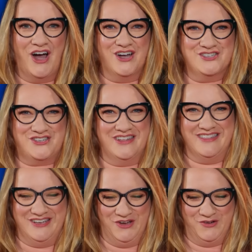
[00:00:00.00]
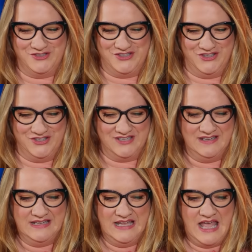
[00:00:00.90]
harsher than yours does.
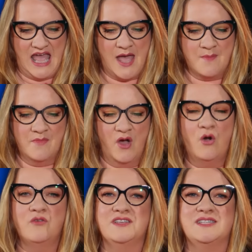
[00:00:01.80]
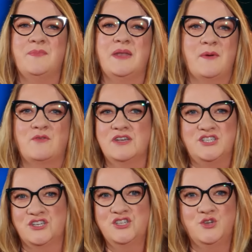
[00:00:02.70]
Um, oh, there's a bit about
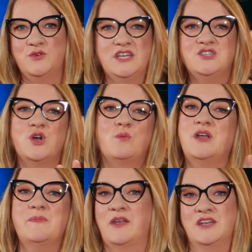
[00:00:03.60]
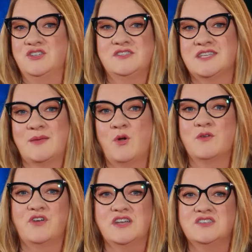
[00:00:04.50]
Richard and Judy. Don't worry about it. Just skip
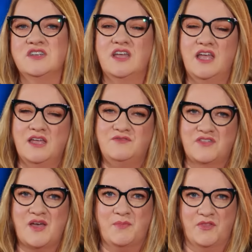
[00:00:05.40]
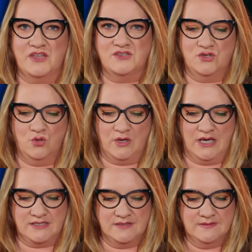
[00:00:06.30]
over it. If you're that bothered, Google
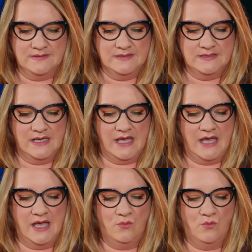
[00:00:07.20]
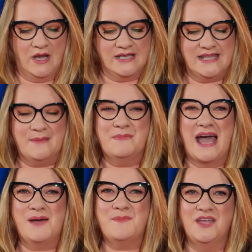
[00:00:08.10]
it. Uh, when I say
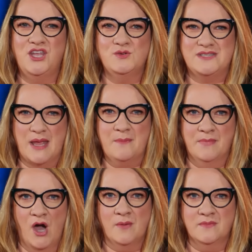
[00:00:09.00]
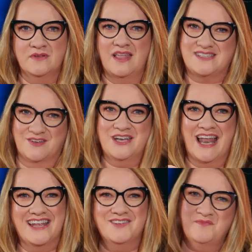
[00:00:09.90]
ma'am, you say mom. That sounded
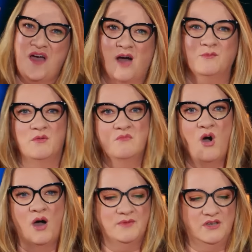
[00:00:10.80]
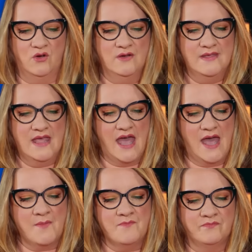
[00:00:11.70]
like mom, mom. No.
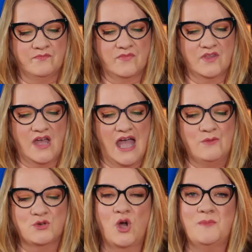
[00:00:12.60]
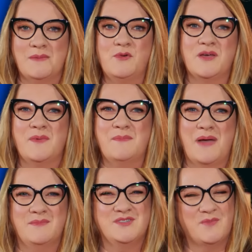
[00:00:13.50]
Um, I would call my mother my
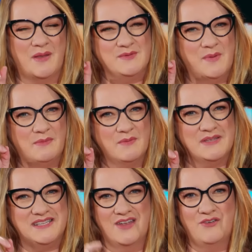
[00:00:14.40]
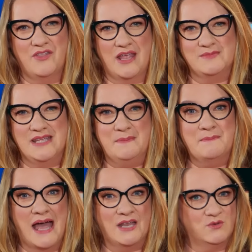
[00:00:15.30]
mom. Sometimes people mishear and think I'm saying
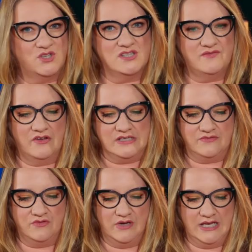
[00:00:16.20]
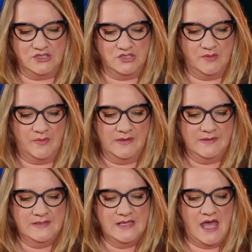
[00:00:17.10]
man, which is a very different relationship.
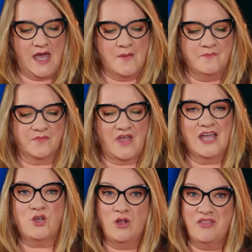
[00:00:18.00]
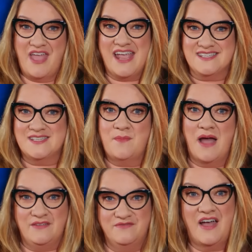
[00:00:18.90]
Um, I call this
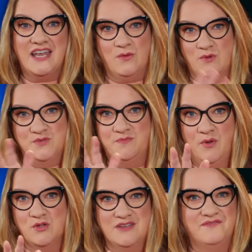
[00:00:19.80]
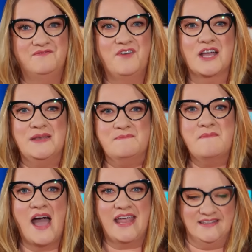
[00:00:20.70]
my fanny, which blows your fucking
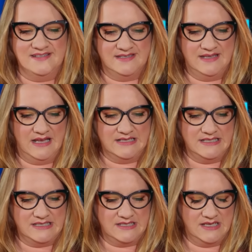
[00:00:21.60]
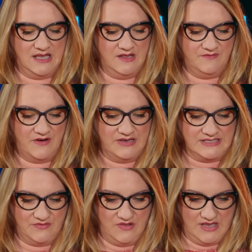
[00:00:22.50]
minds because it's a very
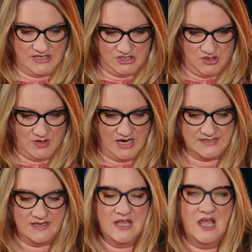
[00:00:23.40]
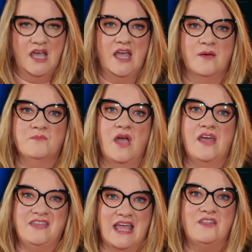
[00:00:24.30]
different thing to you guys um,
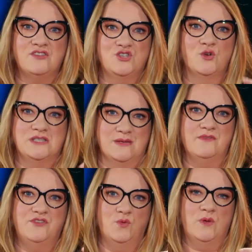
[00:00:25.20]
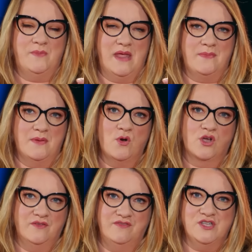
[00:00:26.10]
at the end of the show, some of you will be a bit more
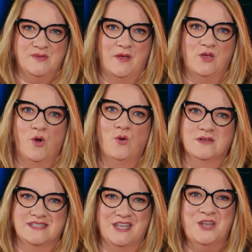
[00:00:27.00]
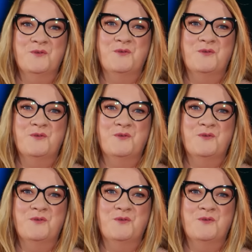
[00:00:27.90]
confused about your holes than you